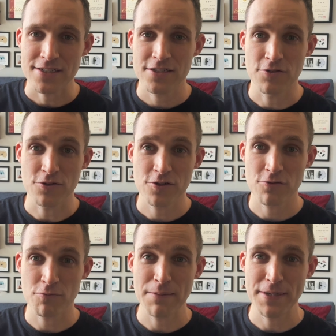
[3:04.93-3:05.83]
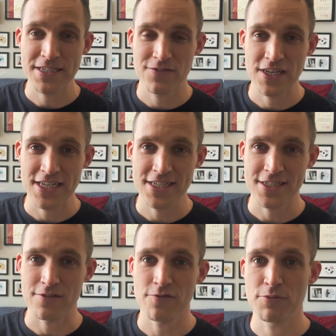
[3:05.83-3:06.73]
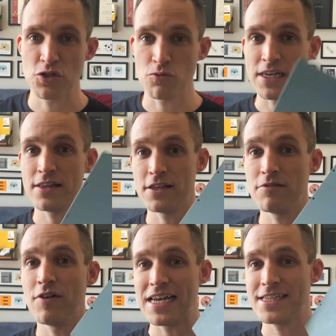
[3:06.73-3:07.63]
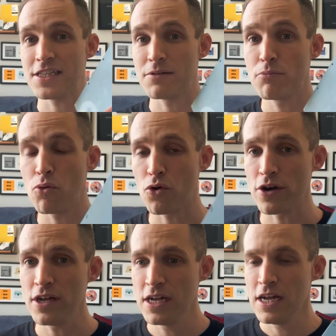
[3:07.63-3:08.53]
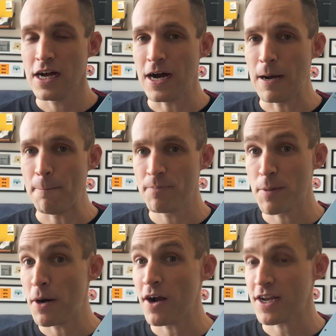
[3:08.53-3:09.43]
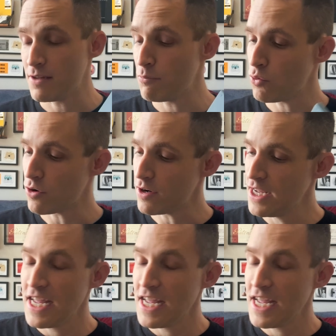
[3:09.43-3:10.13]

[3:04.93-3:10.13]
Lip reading: So there's 3 bits of adhesive between the device and the board, the puck and the board.